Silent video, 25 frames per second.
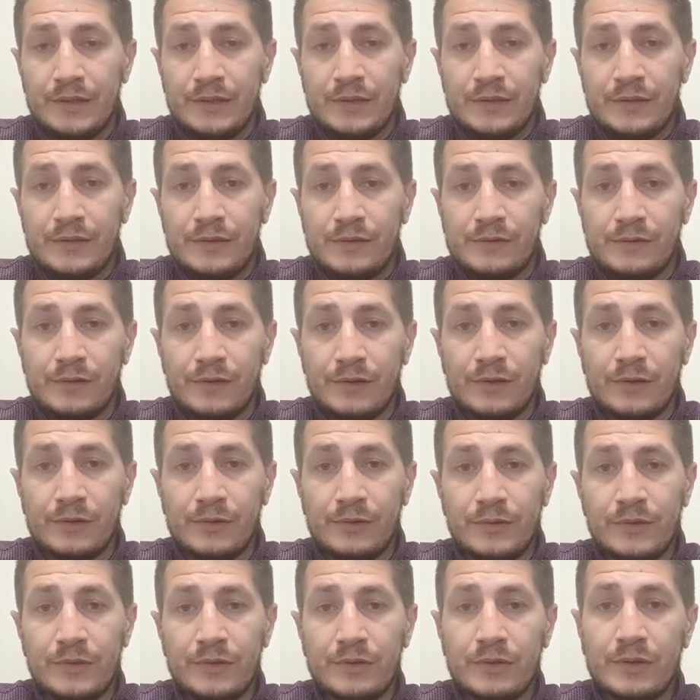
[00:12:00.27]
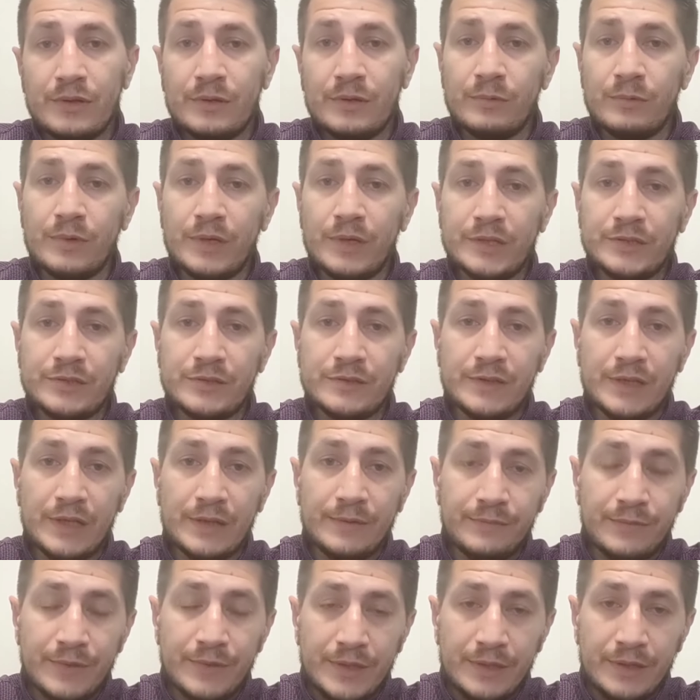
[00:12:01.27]
So you could watch that
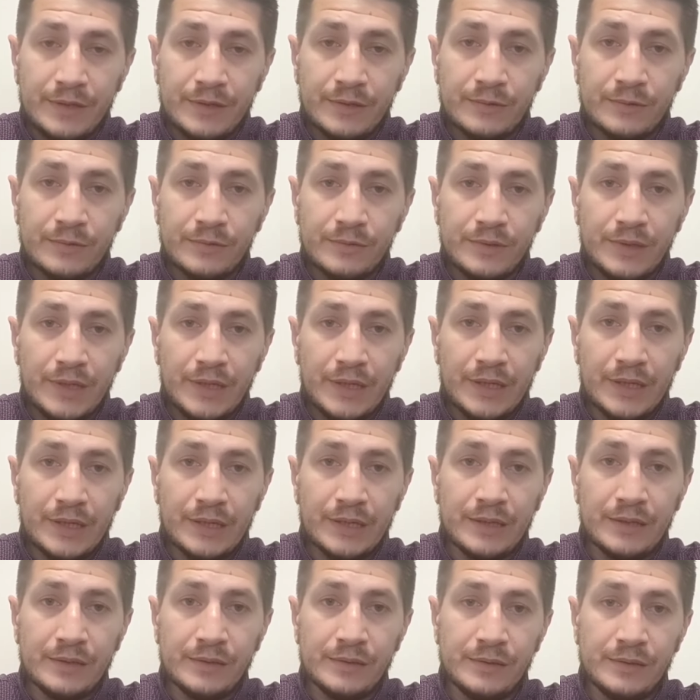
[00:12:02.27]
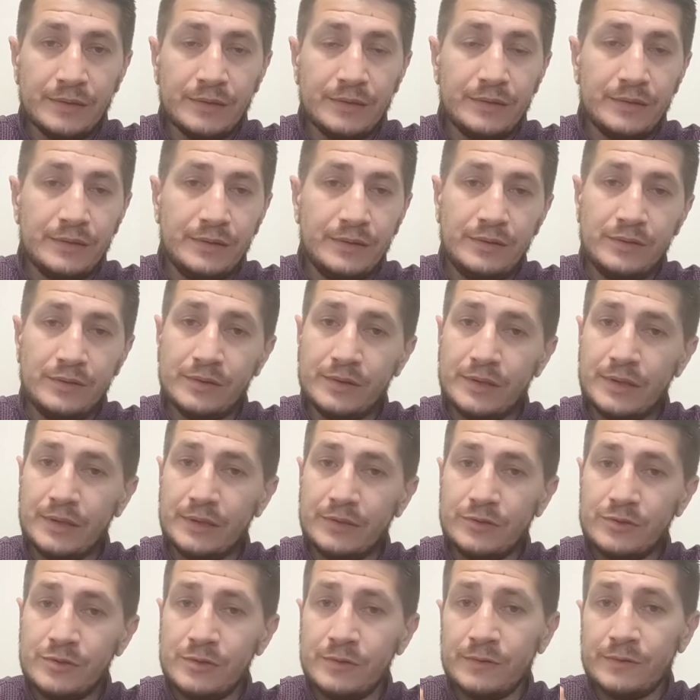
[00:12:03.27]
video and you could
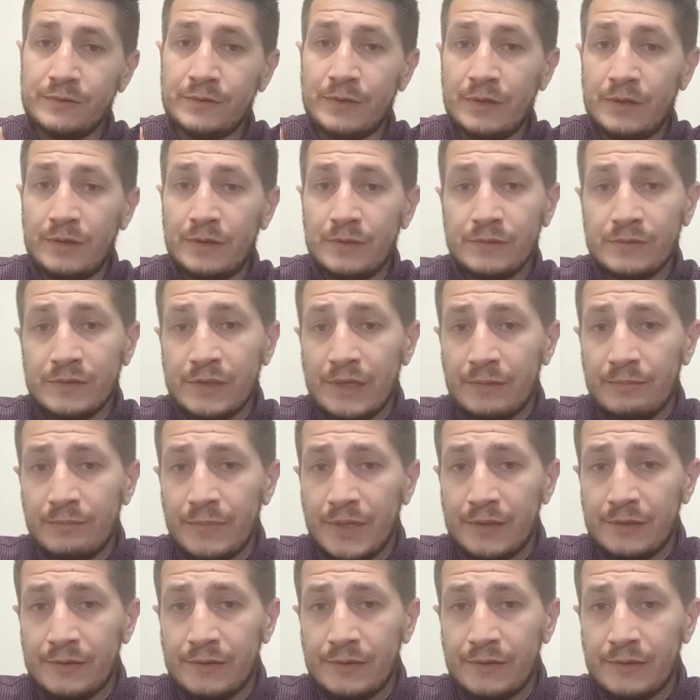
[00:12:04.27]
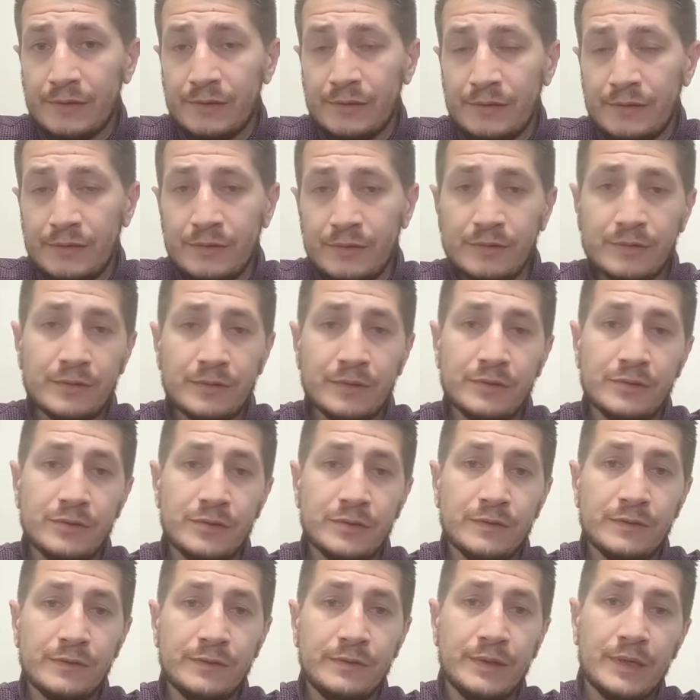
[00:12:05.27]
choose to use that method, you could
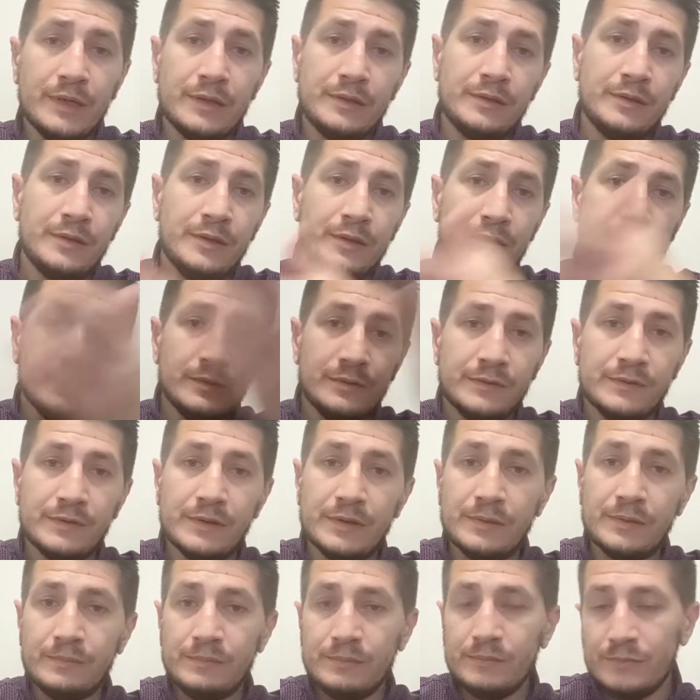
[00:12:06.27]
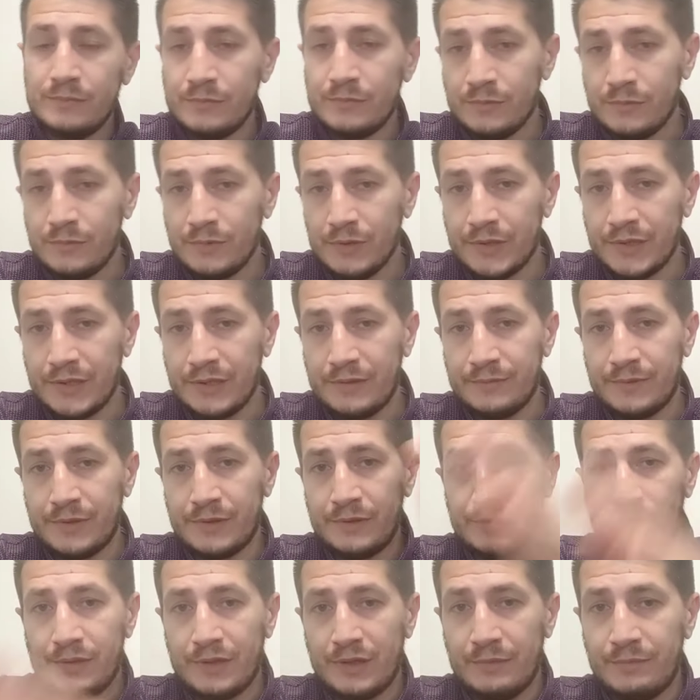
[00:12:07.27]
choose not to use it, whatever.
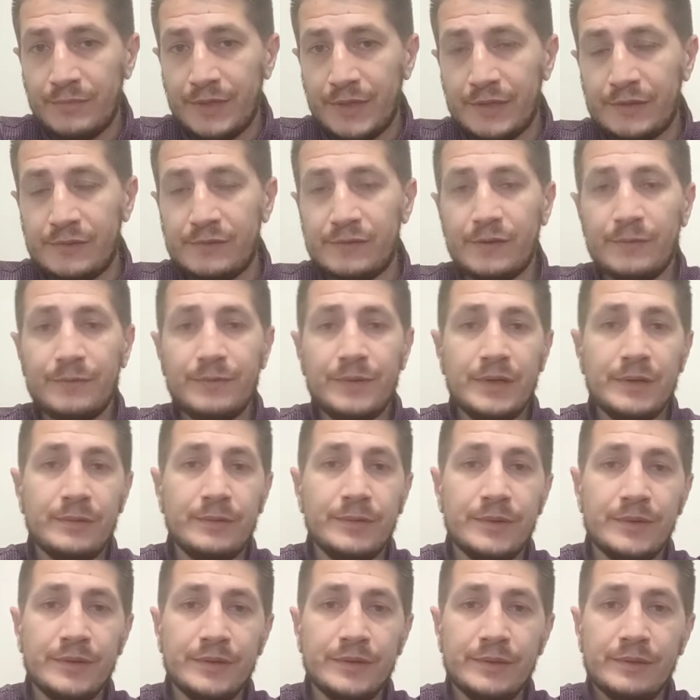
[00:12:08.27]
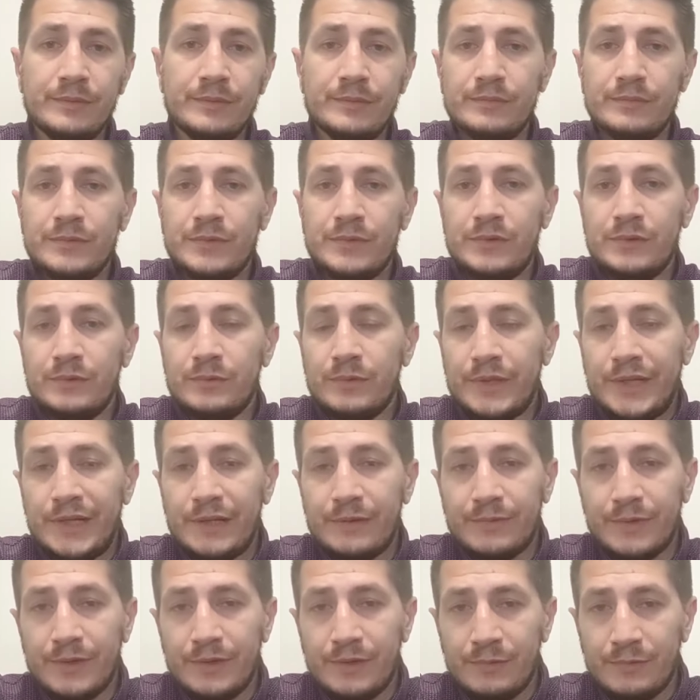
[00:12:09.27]
I mean, it's a free world. Do
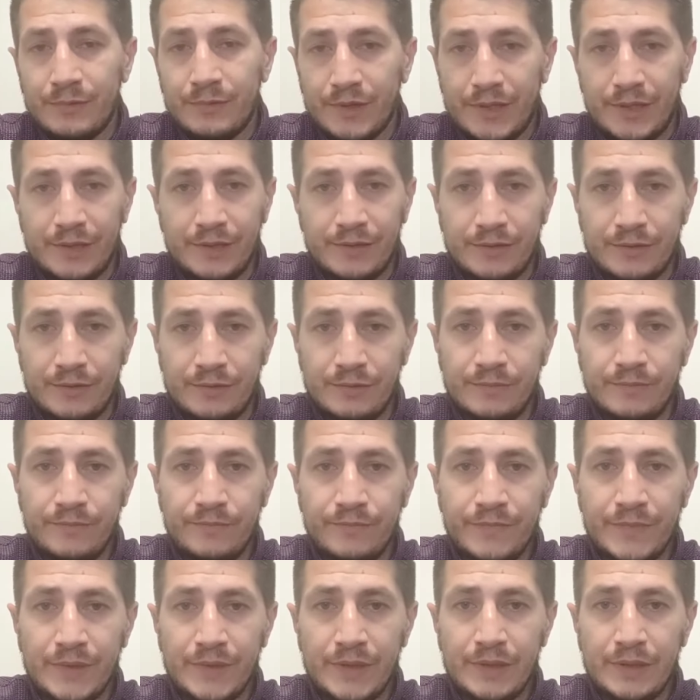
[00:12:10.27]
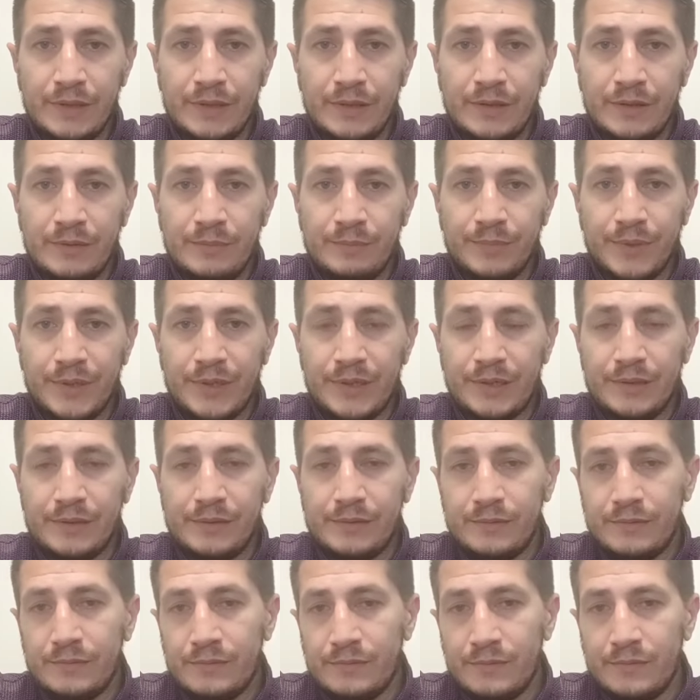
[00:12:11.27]
whatever you want to do. But
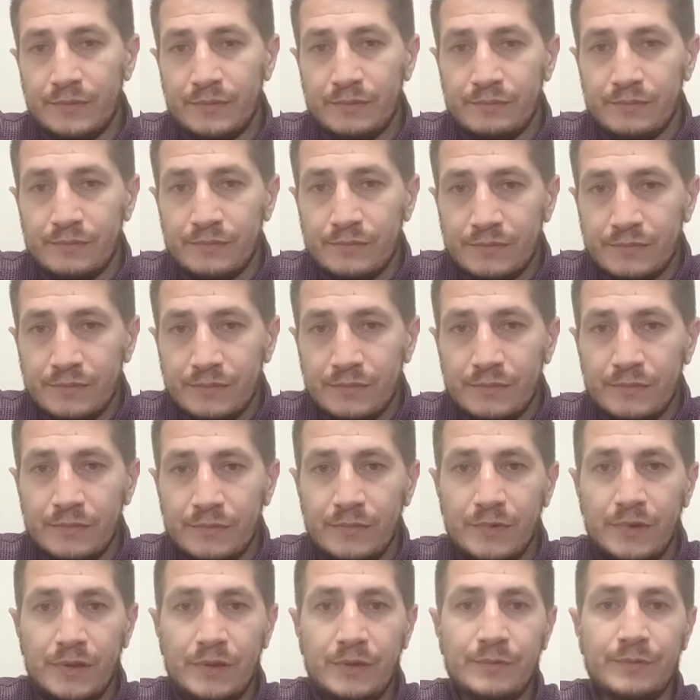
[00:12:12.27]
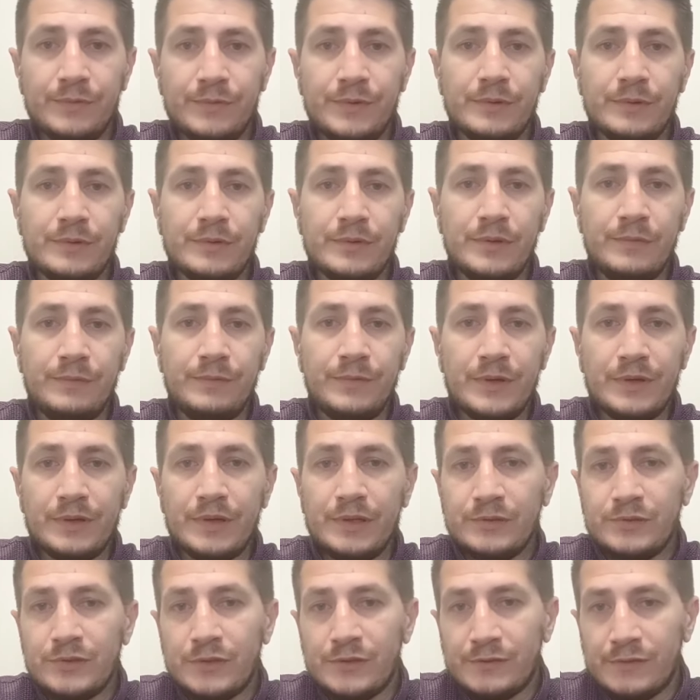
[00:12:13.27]
if you're
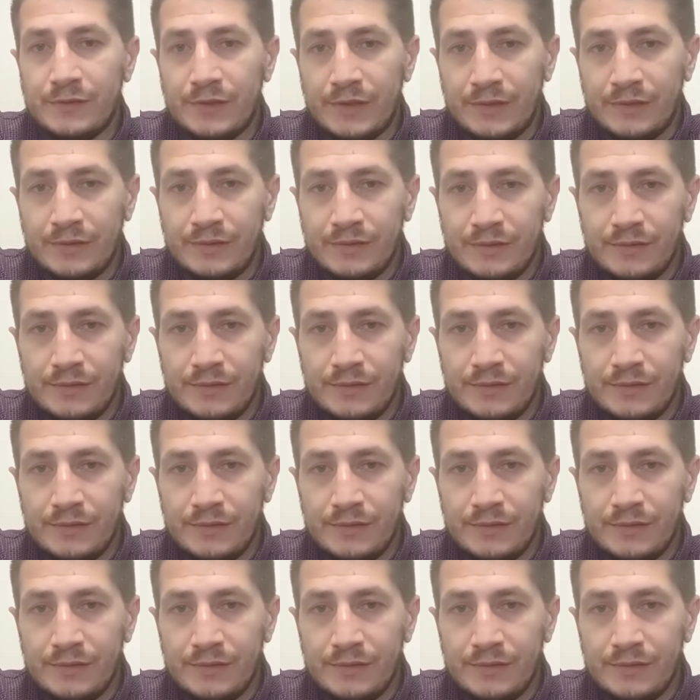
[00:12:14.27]
interested,